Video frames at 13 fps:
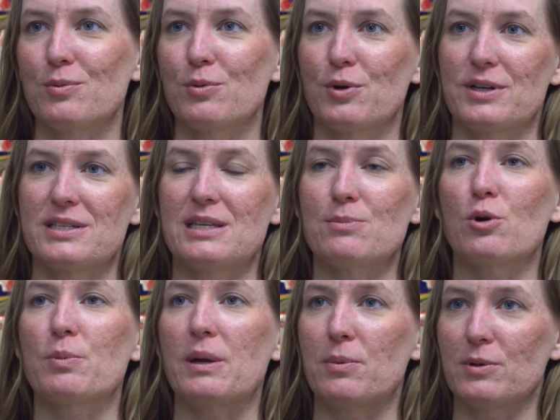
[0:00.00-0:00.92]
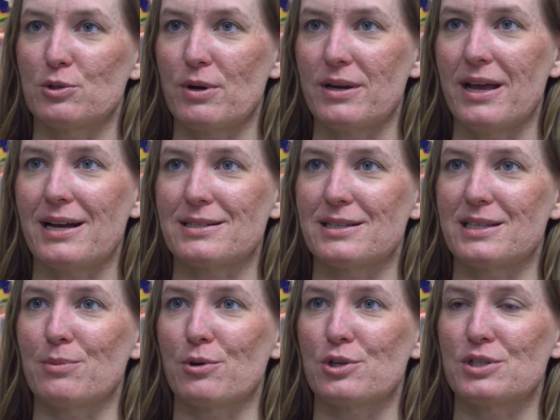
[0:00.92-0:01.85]
we're going to see more people trying to
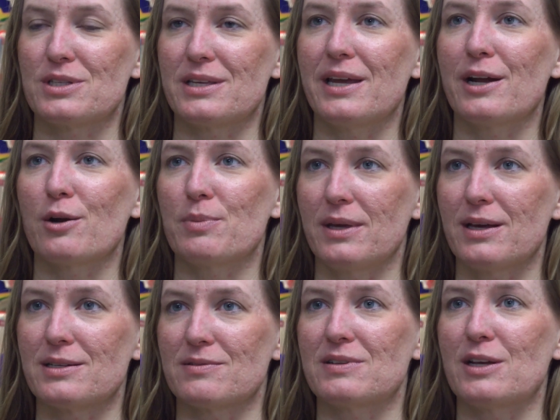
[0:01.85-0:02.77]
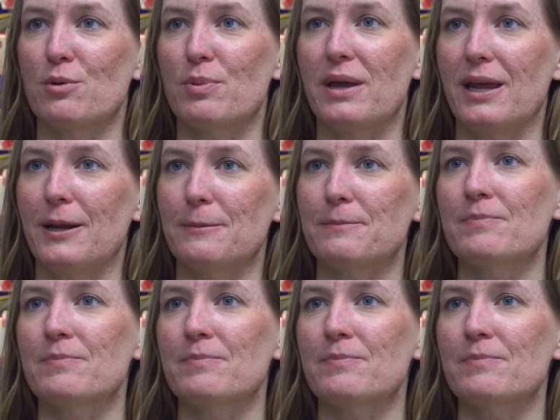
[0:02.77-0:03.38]
access emergency care because of dental pain.